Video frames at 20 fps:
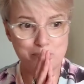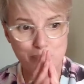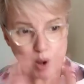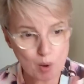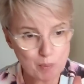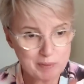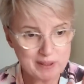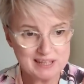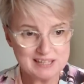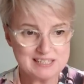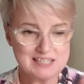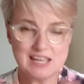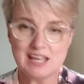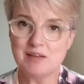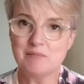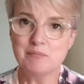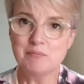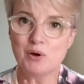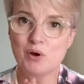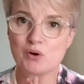pop into
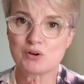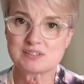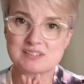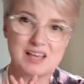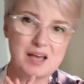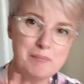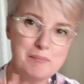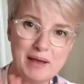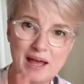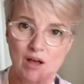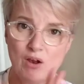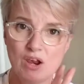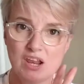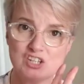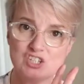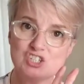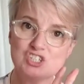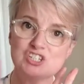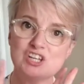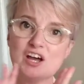inbox about
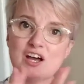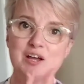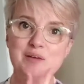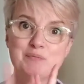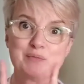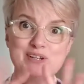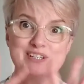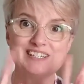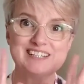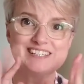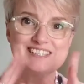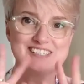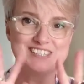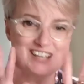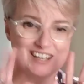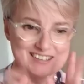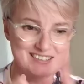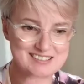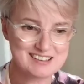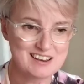lunchtime, which is
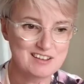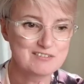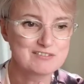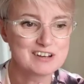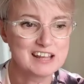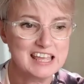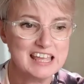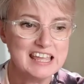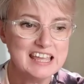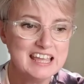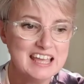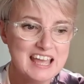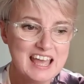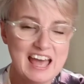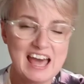just lovely,